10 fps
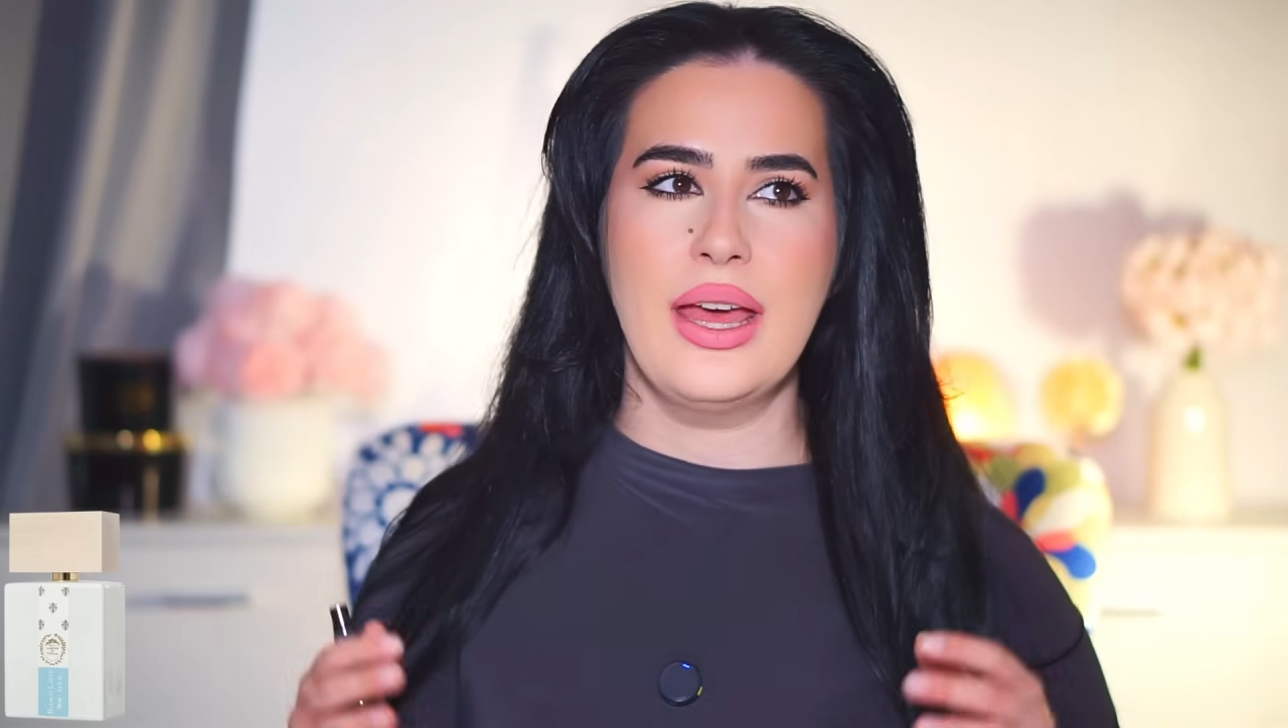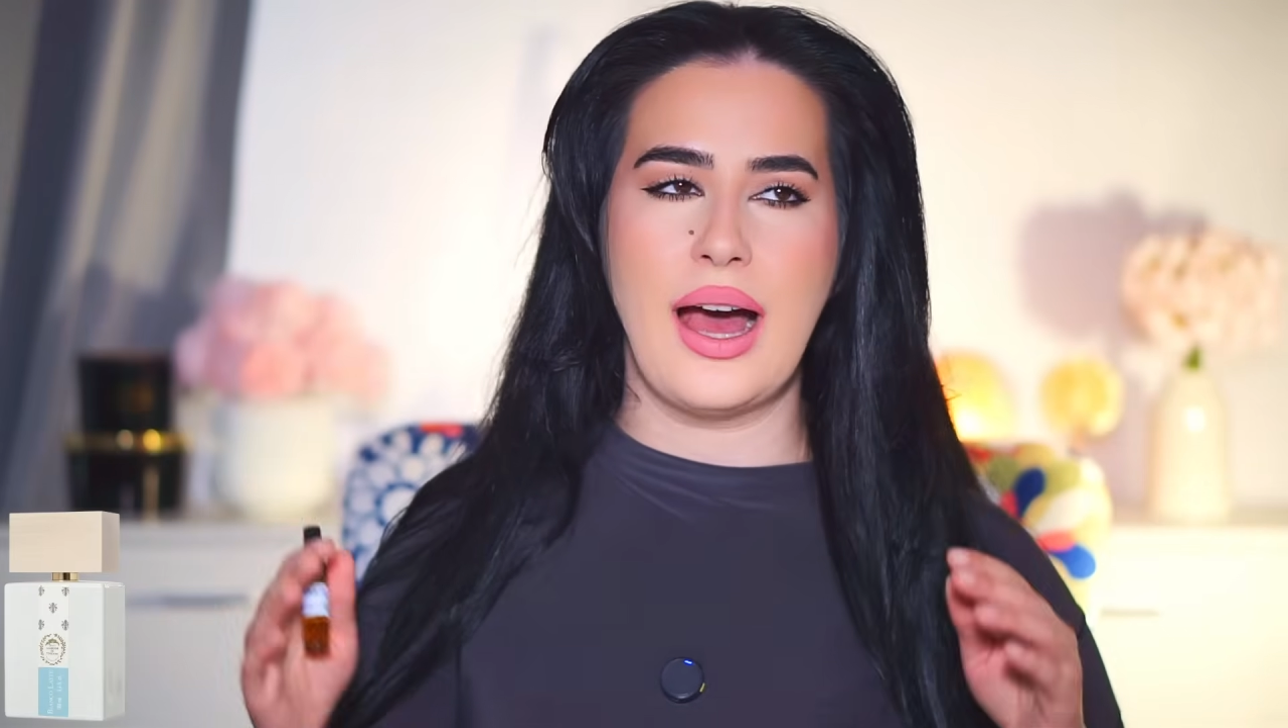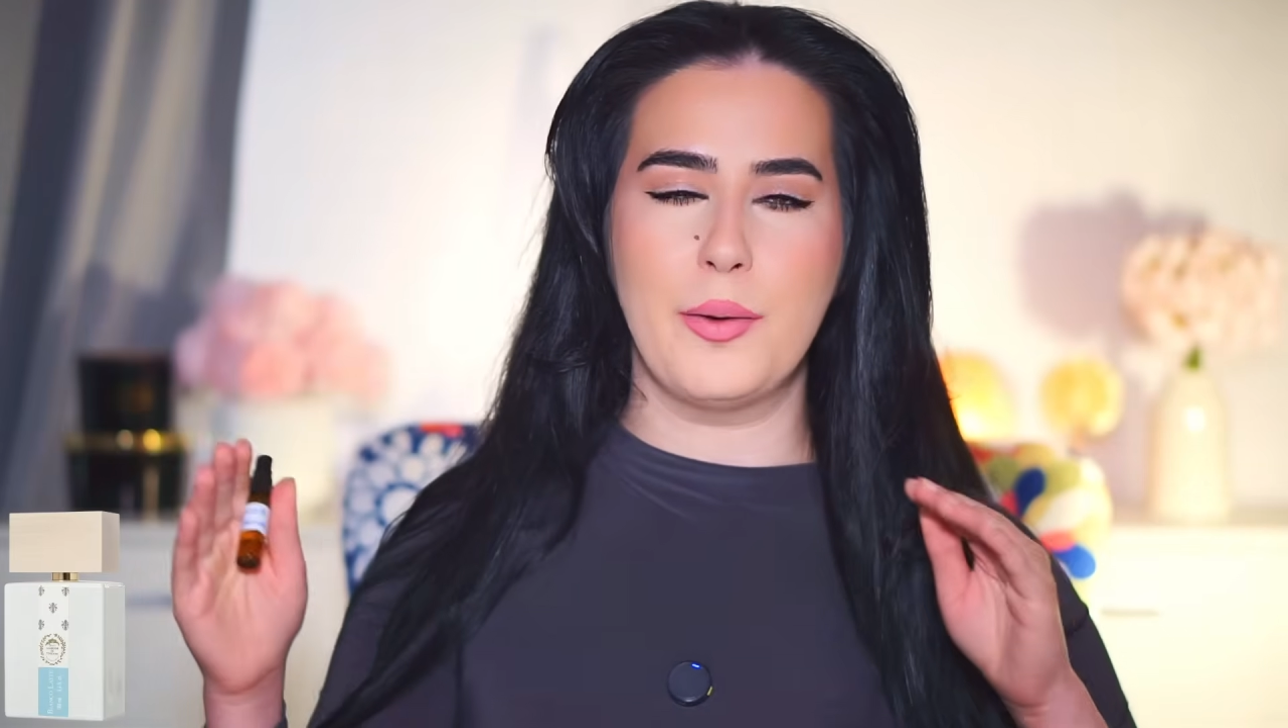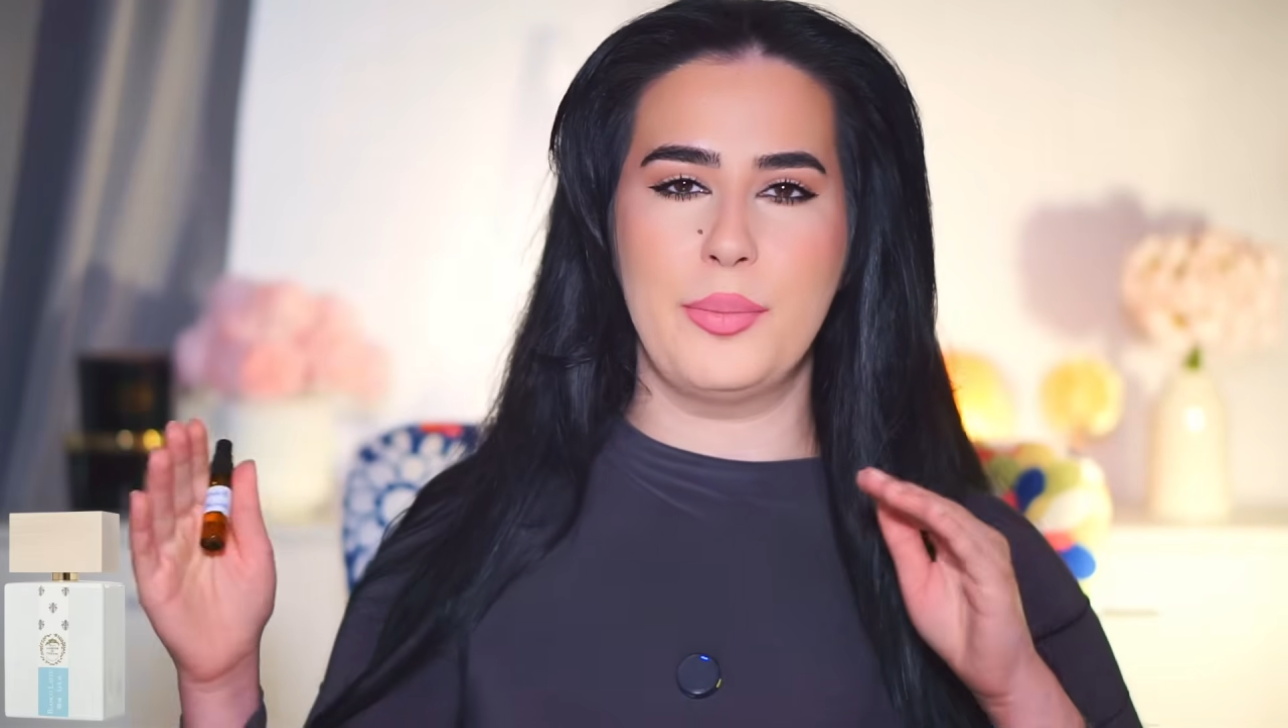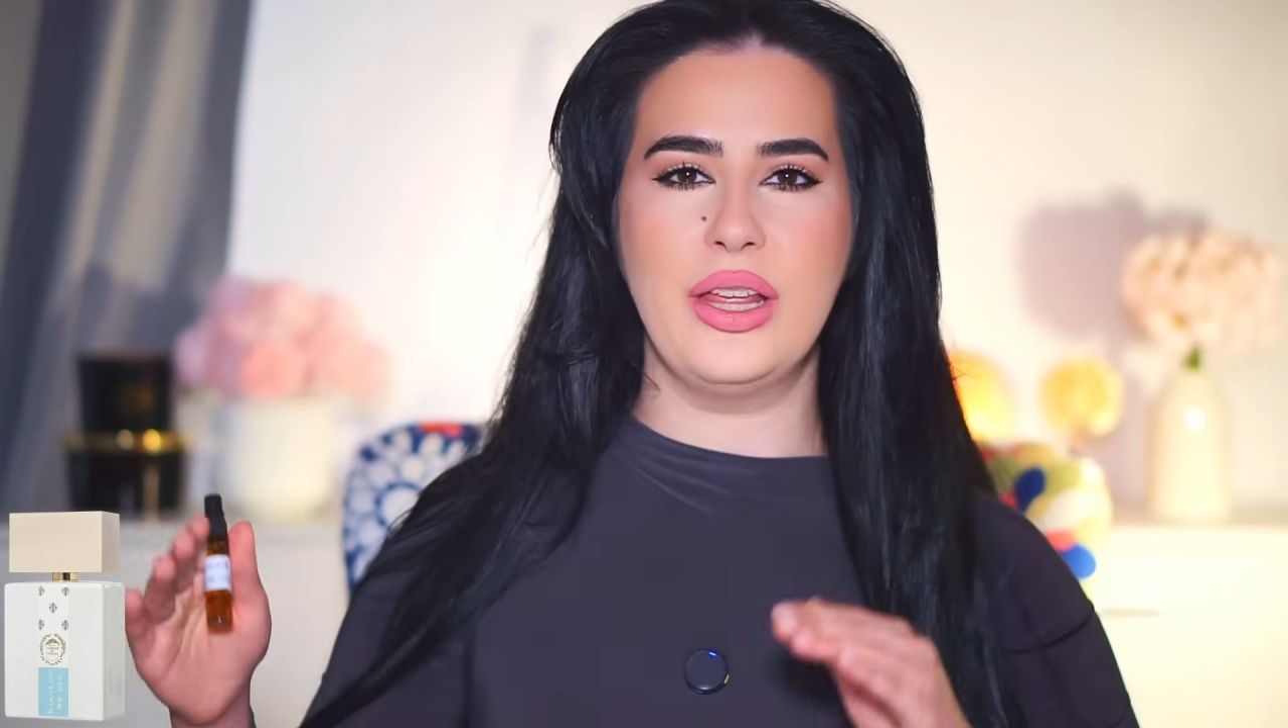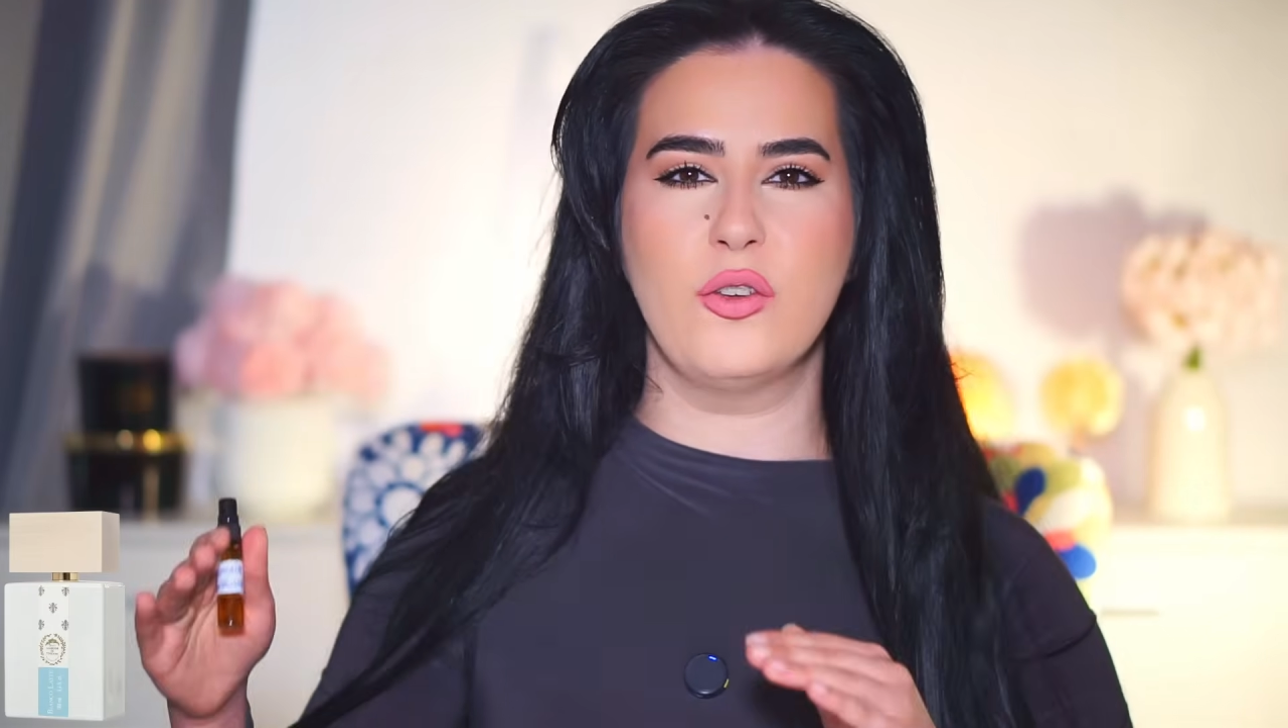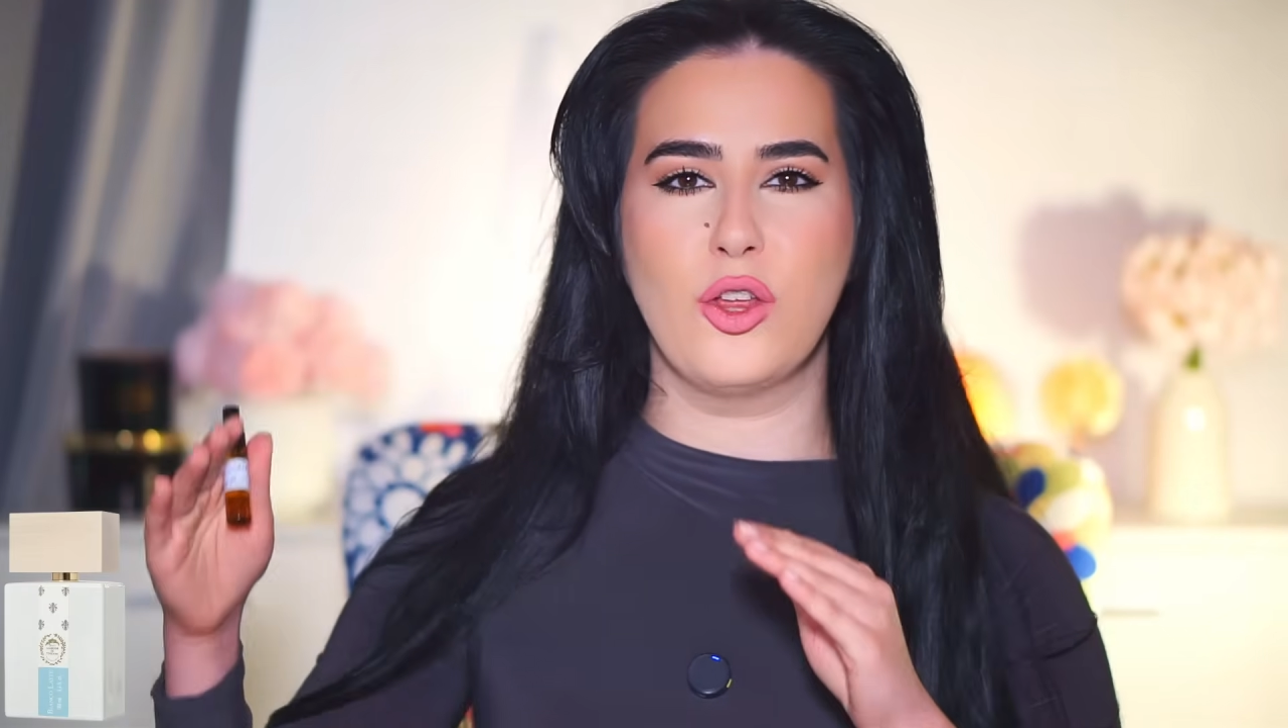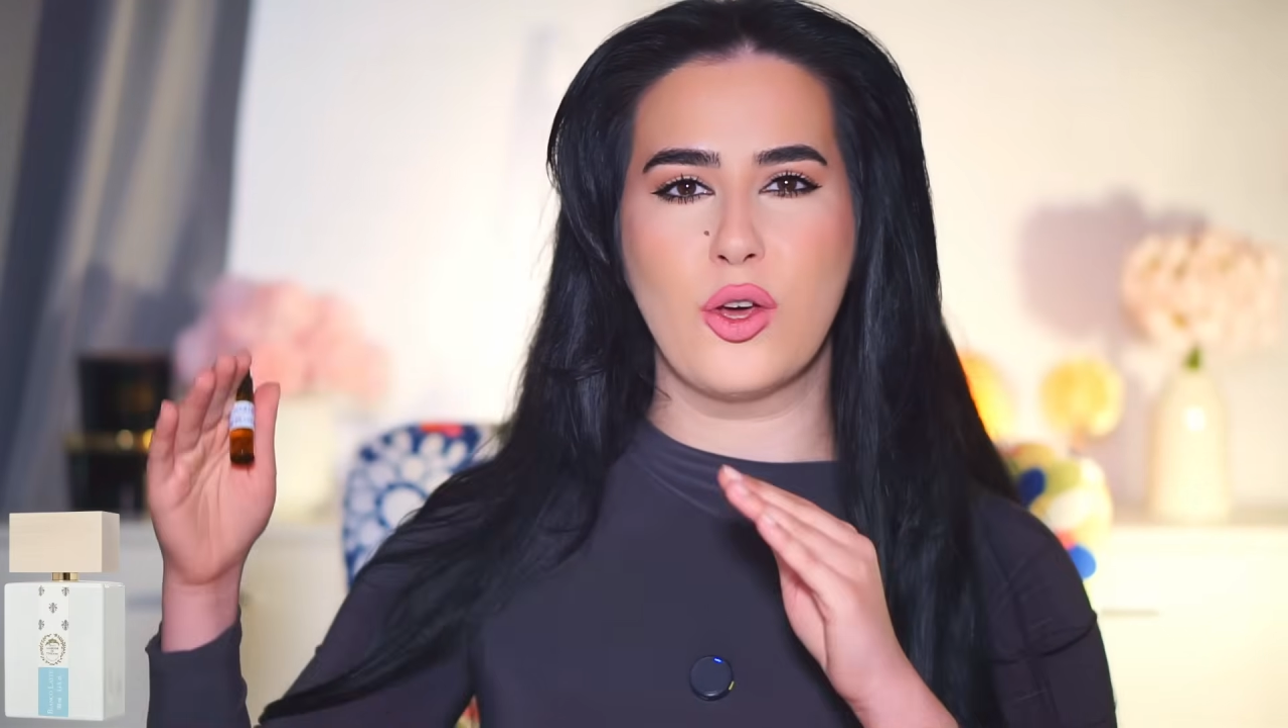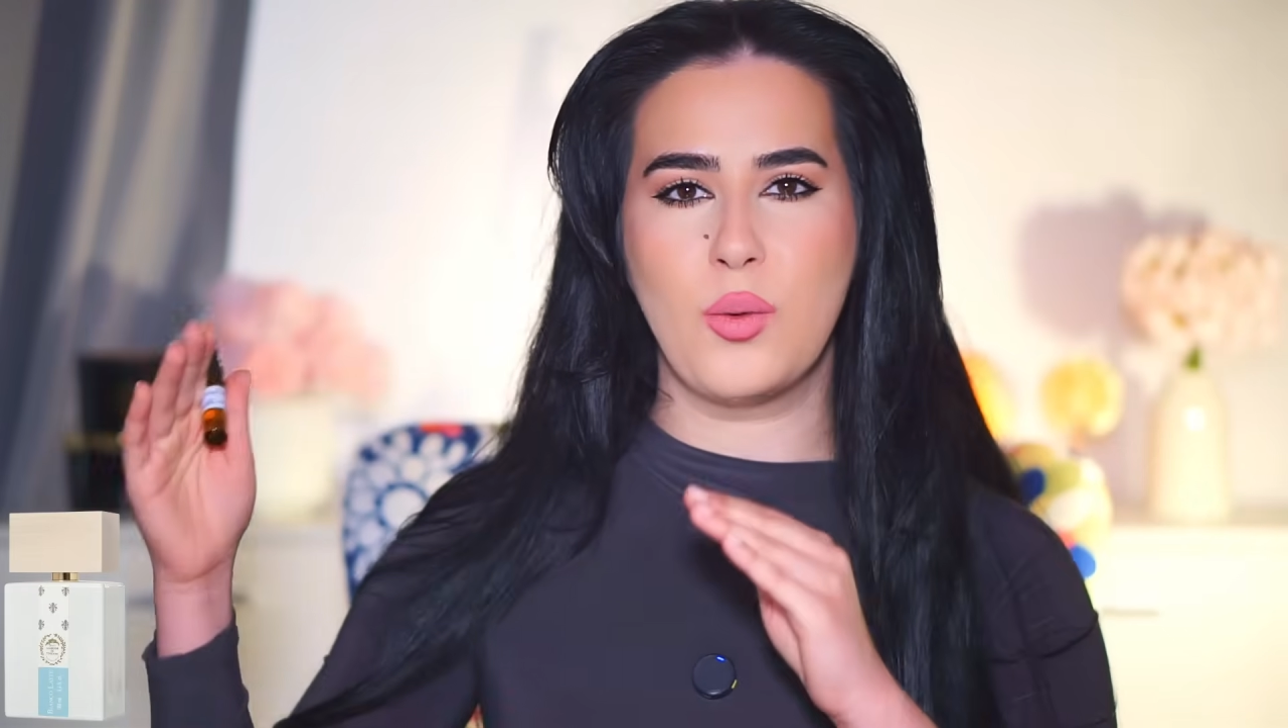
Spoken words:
uplifting